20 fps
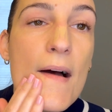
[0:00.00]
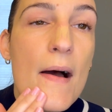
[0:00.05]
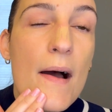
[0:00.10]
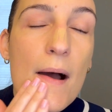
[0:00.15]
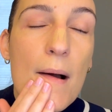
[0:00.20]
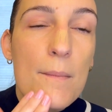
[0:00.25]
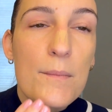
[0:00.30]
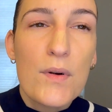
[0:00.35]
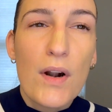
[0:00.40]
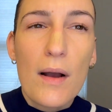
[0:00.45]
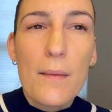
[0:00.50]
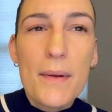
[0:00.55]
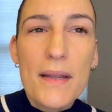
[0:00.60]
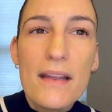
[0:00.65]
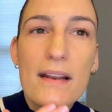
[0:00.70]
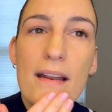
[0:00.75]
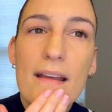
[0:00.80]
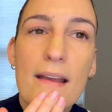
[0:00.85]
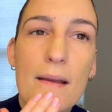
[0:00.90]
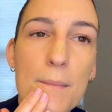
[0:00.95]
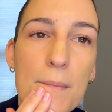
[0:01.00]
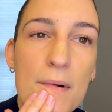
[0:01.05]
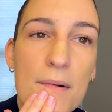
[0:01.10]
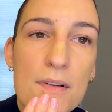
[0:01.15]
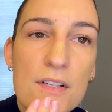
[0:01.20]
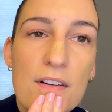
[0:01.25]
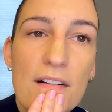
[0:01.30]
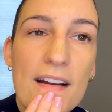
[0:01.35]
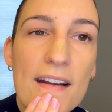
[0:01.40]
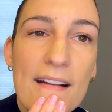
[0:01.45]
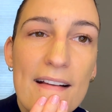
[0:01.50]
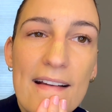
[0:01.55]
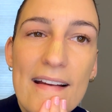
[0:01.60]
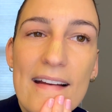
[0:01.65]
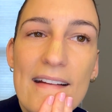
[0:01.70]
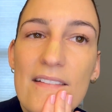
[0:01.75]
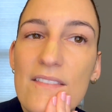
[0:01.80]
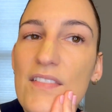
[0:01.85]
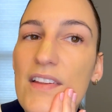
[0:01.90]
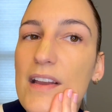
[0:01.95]
I'm rubbing it in, but I'm trying to
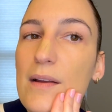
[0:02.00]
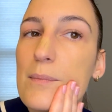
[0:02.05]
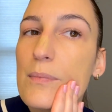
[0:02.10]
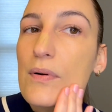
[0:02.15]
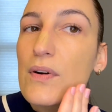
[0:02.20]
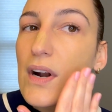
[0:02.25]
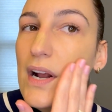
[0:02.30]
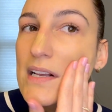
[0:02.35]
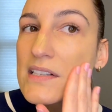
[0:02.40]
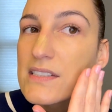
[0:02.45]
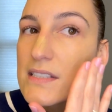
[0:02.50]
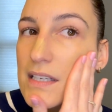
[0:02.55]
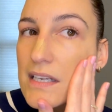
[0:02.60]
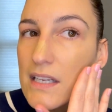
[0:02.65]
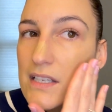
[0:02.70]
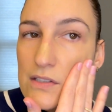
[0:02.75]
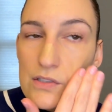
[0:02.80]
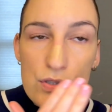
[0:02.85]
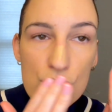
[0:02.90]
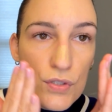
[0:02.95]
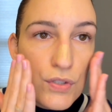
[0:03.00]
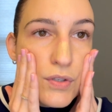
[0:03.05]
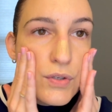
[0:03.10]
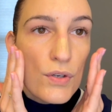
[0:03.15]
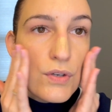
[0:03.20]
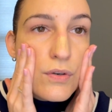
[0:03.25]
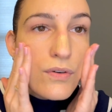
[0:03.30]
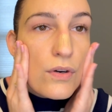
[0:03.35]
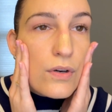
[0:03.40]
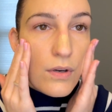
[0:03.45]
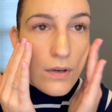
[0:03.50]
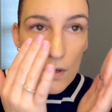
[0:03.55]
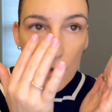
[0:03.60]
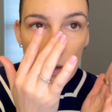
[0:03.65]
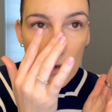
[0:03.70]
kind of like press it in too.